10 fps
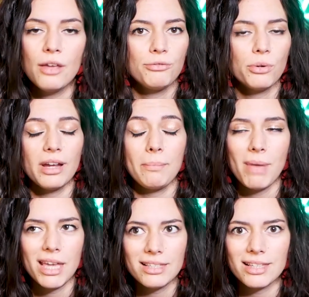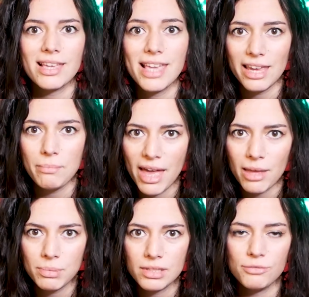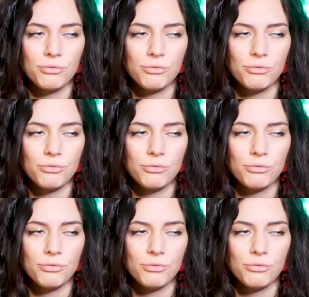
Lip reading: for amazing game apps